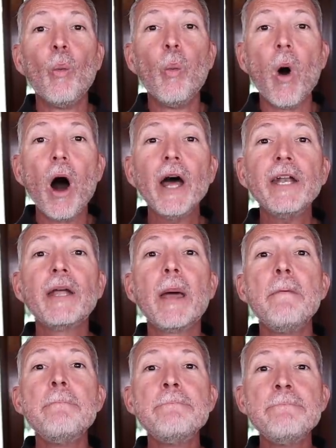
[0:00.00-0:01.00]
what
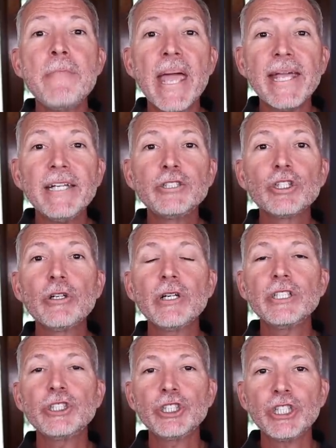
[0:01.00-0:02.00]
major
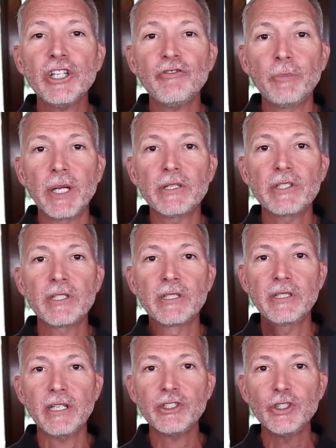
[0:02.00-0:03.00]
achievements
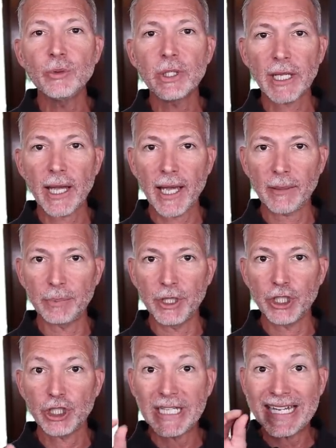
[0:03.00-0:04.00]
did you
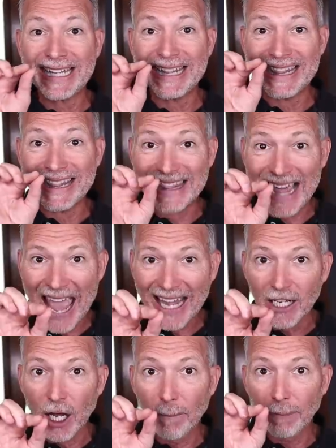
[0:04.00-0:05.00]
accomplish in that
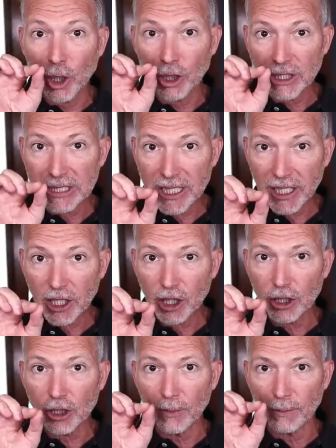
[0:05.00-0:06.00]

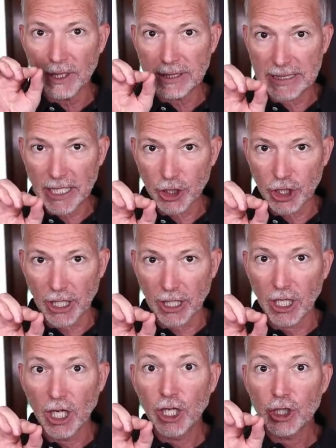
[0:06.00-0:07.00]
particular position